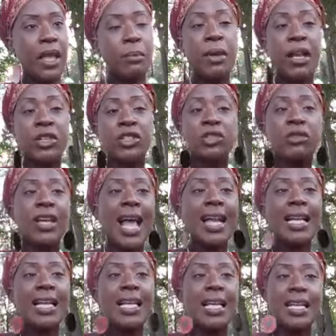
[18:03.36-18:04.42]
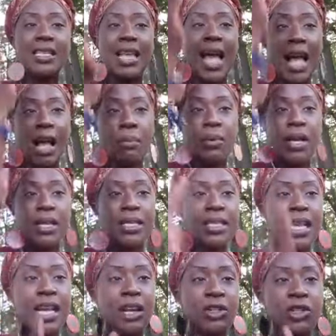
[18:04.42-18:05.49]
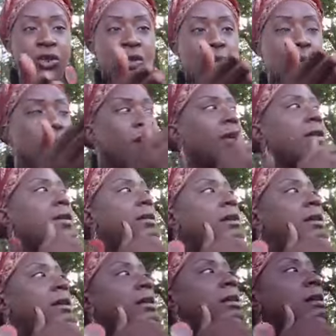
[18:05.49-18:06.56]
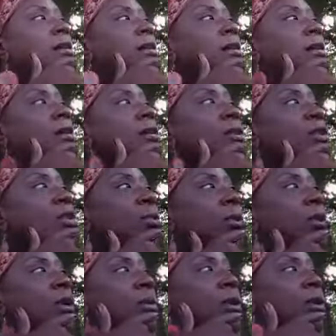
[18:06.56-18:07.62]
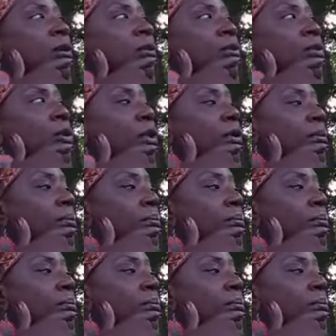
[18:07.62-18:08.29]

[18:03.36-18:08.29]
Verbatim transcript: Because the reality is that Albion is here to what's the word I'm looking for?